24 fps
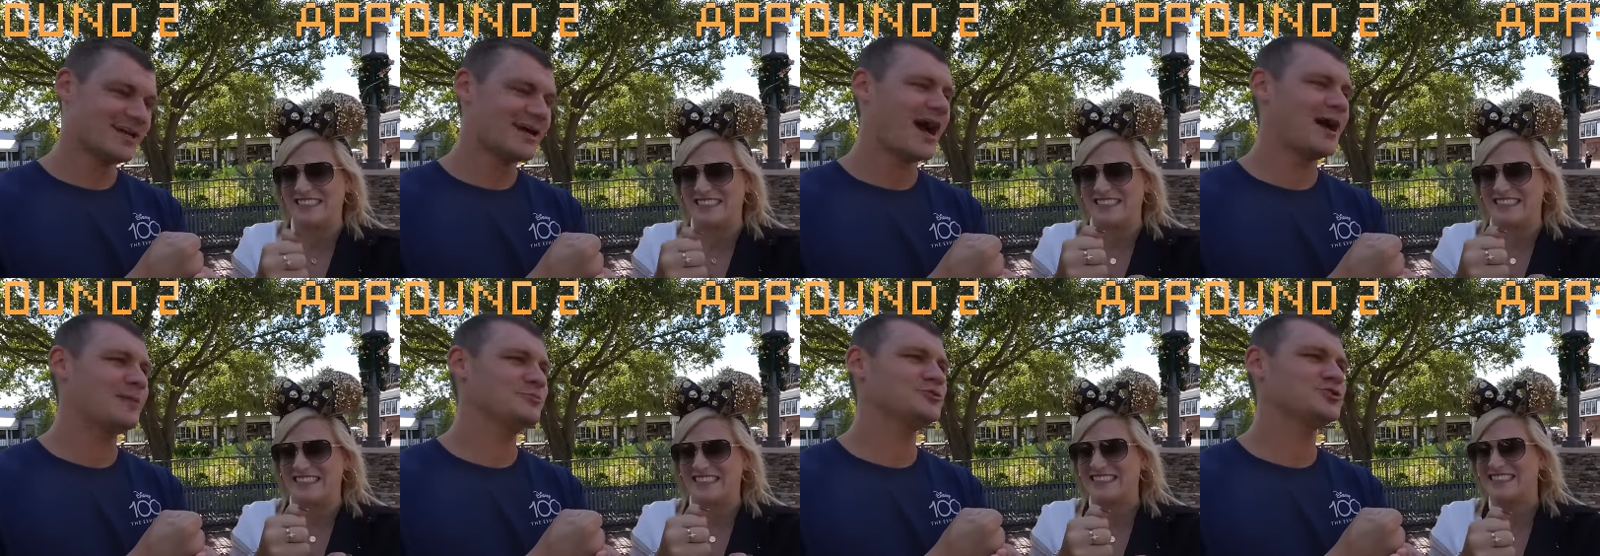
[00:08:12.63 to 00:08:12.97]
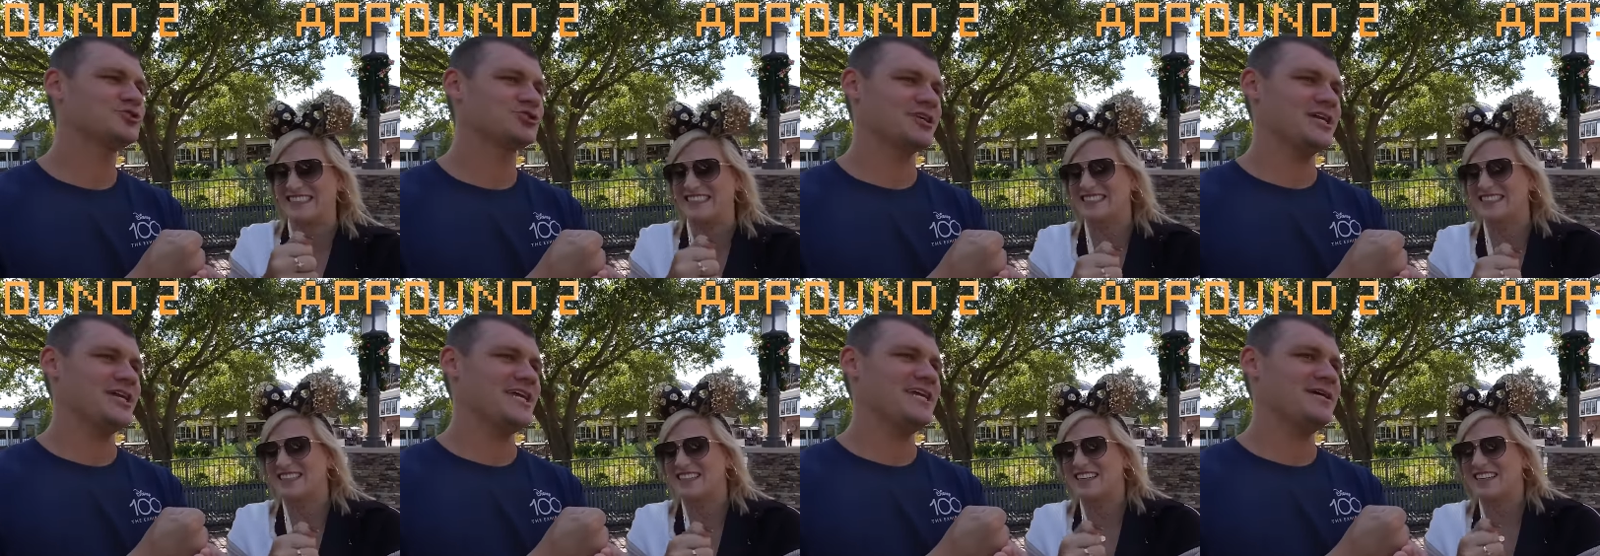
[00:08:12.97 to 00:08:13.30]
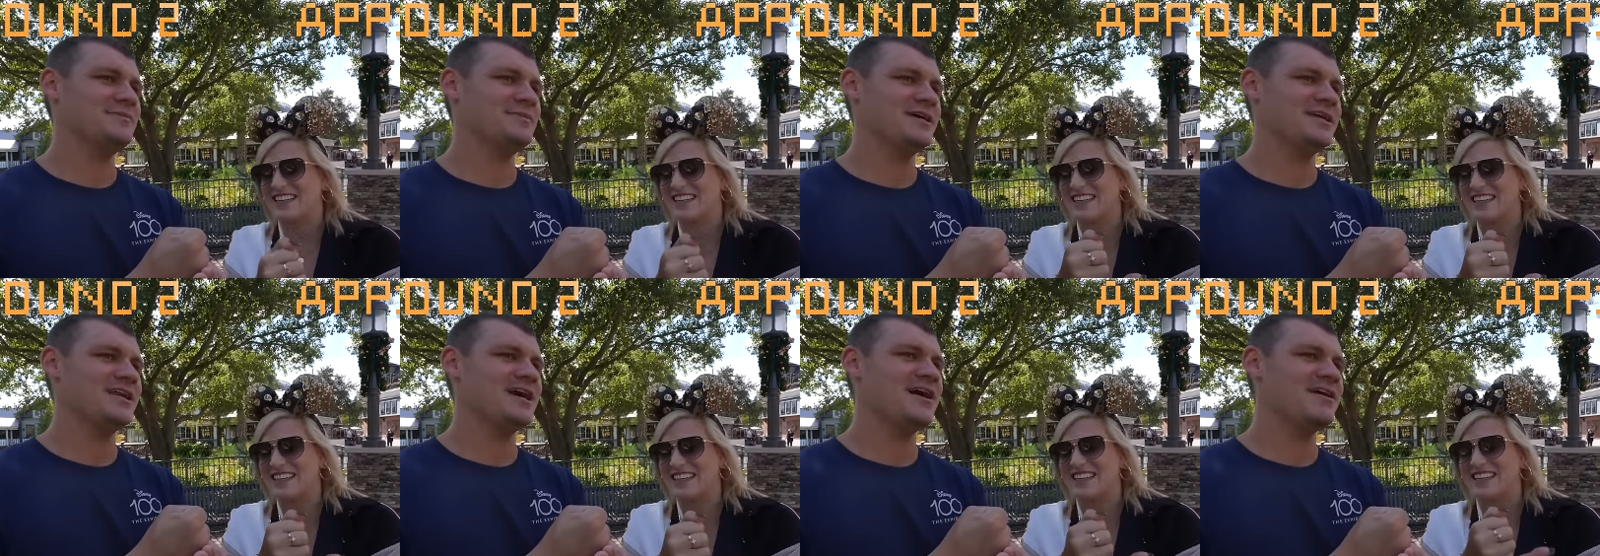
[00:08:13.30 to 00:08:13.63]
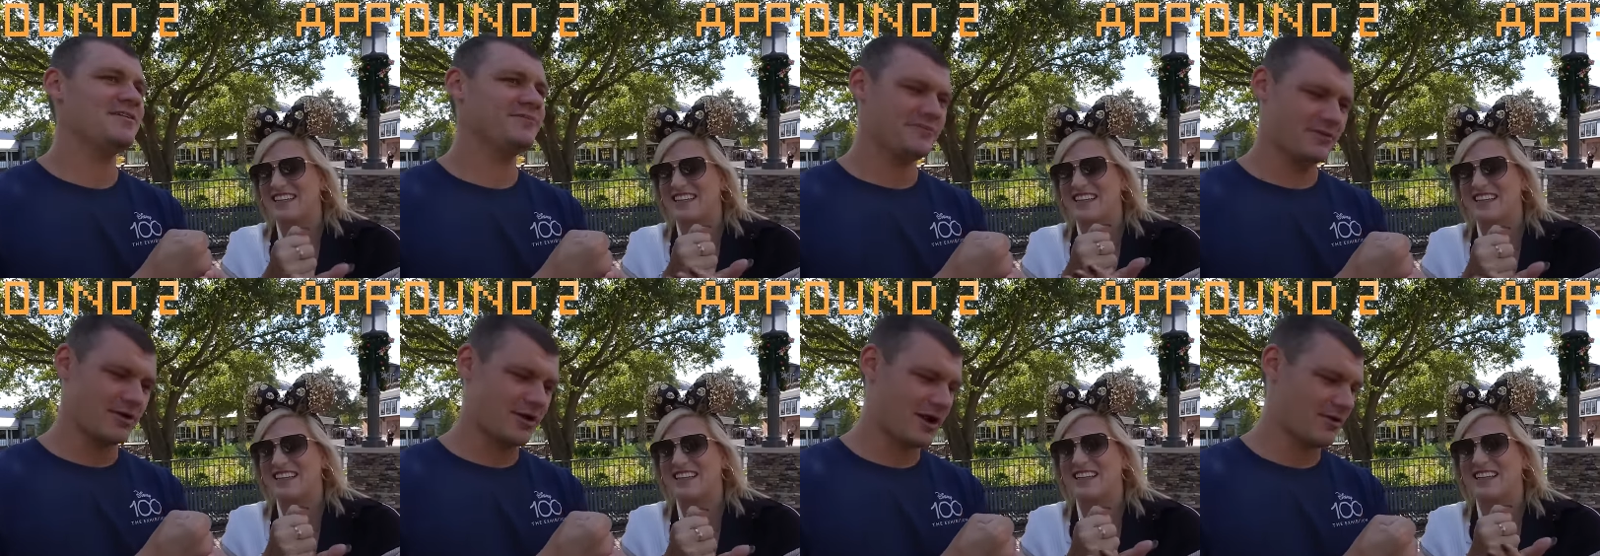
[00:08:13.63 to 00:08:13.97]
Speaker 1: I'm dreaming
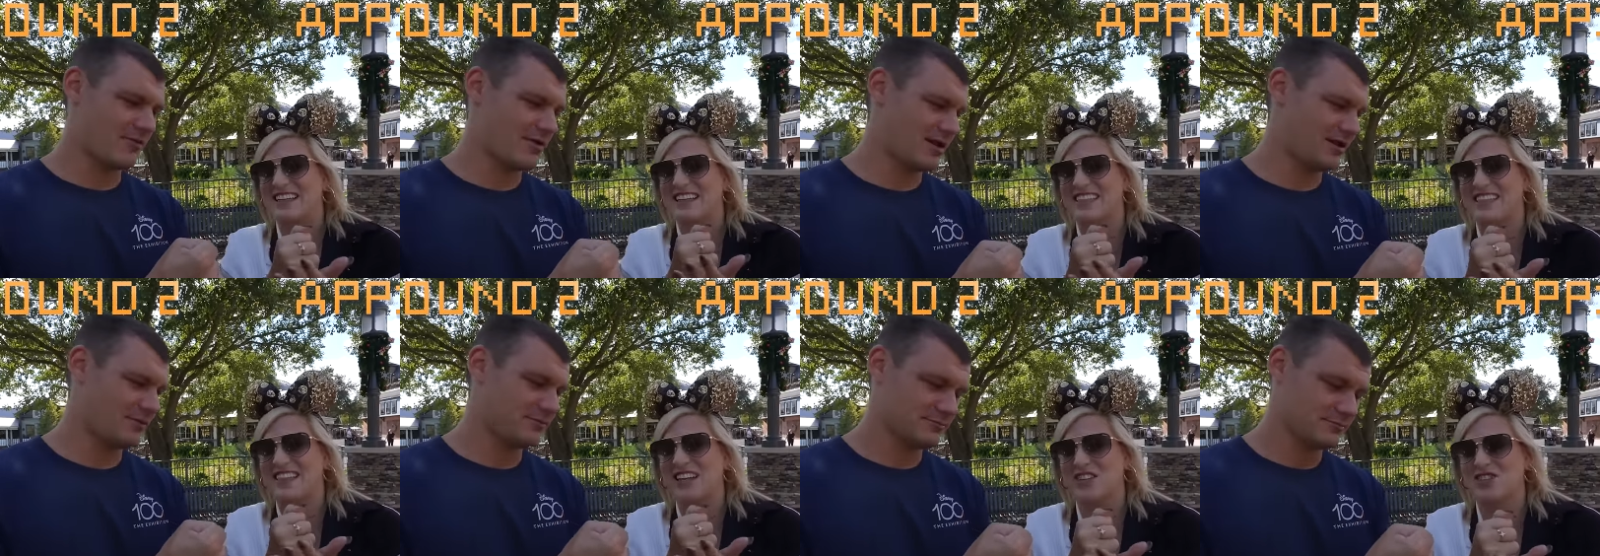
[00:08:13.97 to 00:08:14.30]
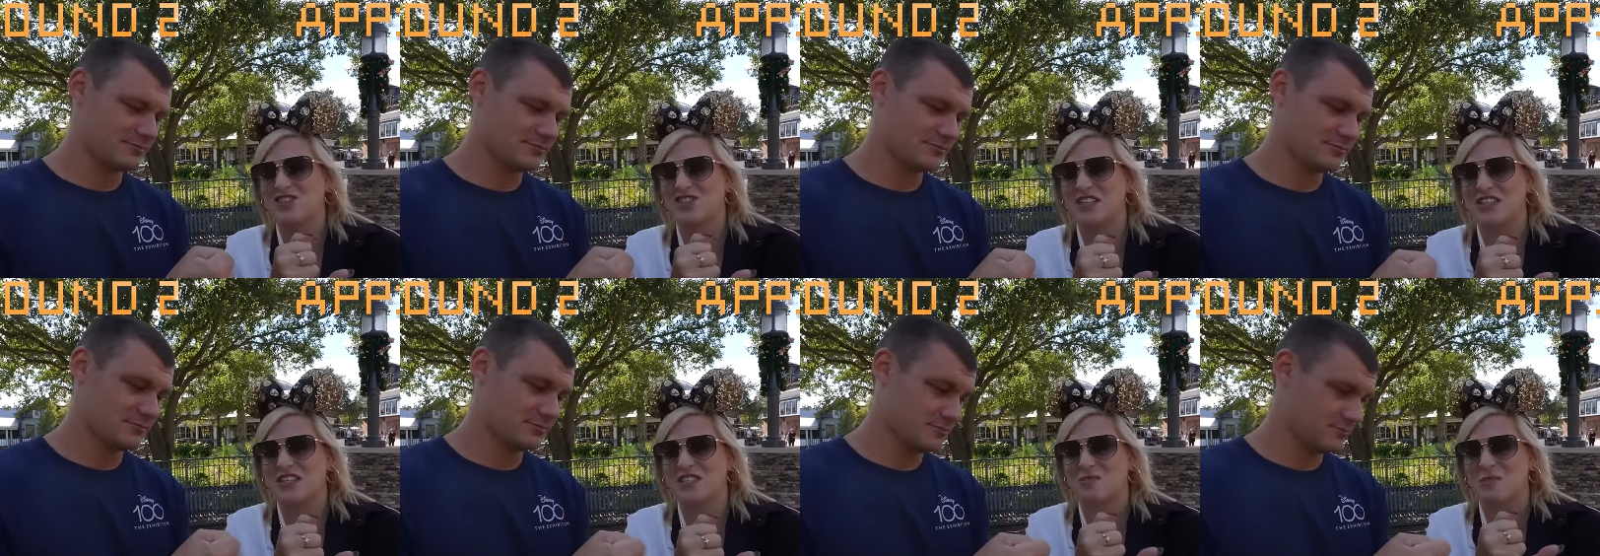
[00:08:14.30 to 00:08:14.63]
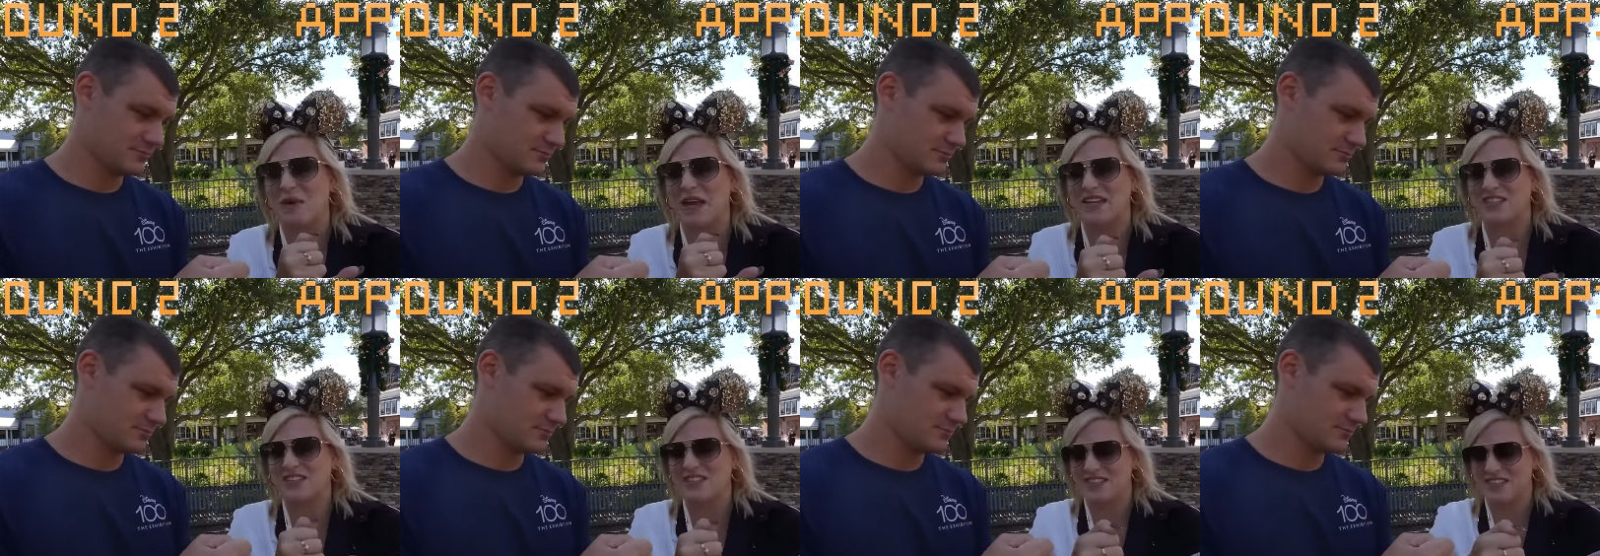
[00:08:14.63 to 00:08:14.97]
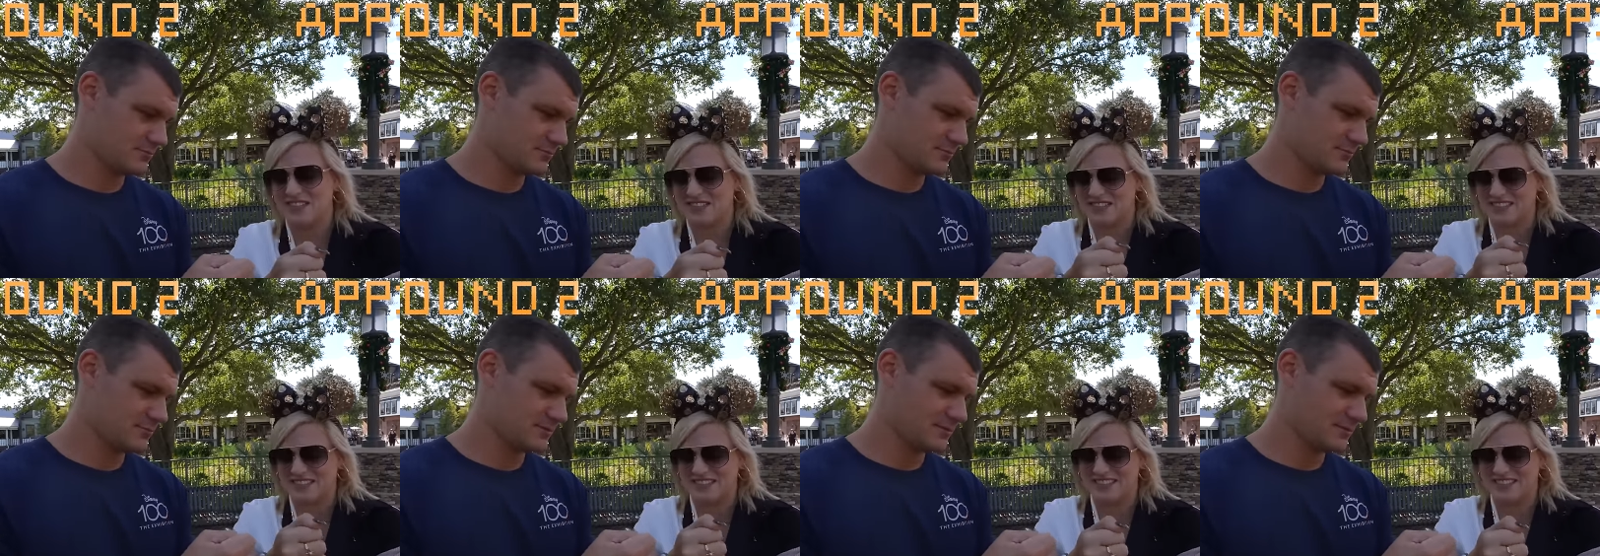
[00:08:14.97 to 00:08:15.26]
of. All right. Ready? They're cheese based.